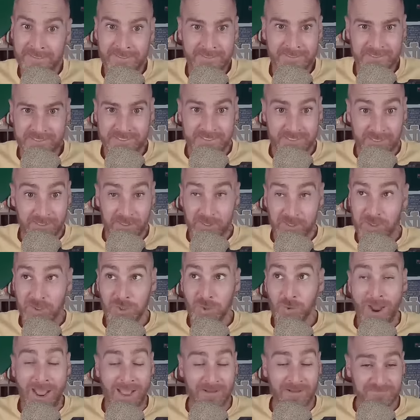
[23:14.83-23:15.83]
So
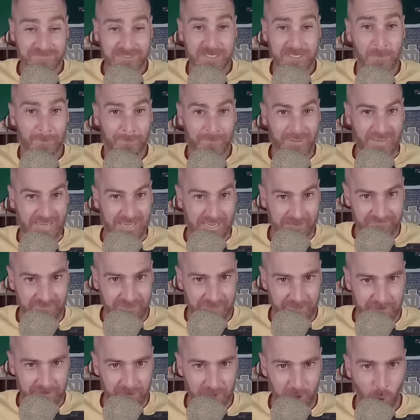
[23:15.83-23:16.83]
you have to
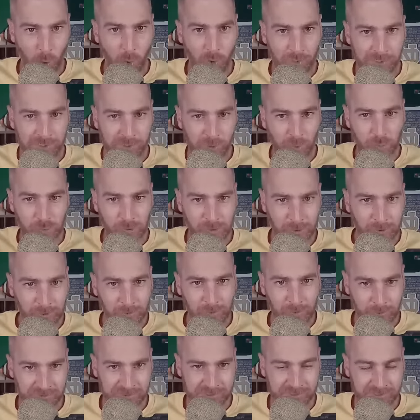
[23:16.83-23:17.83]
pivot or you
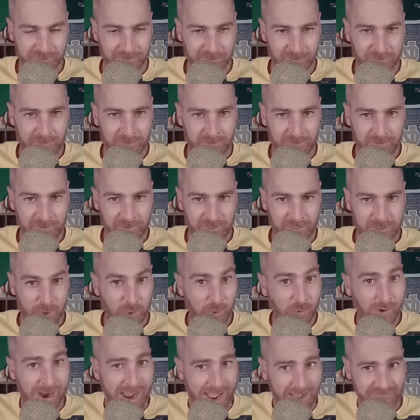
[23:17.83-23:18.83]
lose.
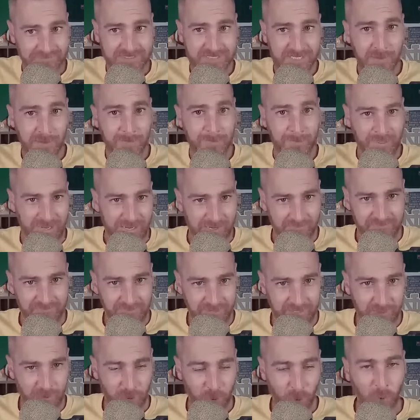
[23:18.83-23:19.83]
You have to
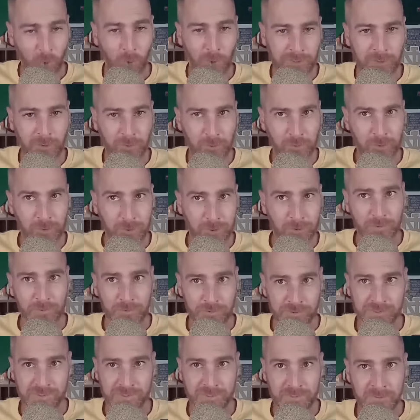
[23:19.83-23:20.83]
pivot or you
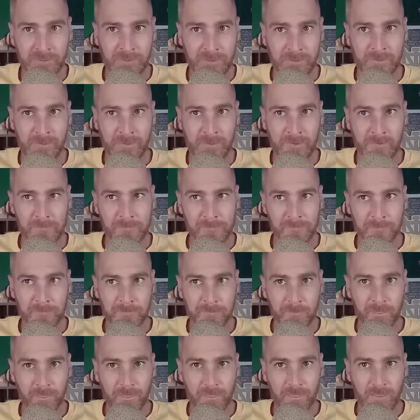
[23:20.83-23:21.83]
lose.
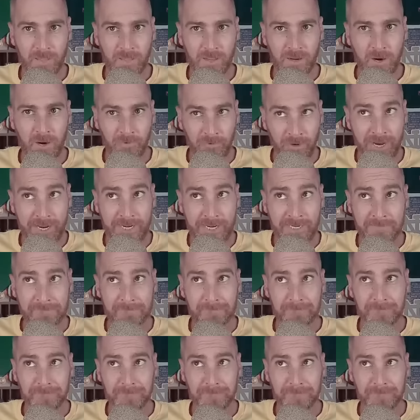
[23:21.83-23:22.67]
All right?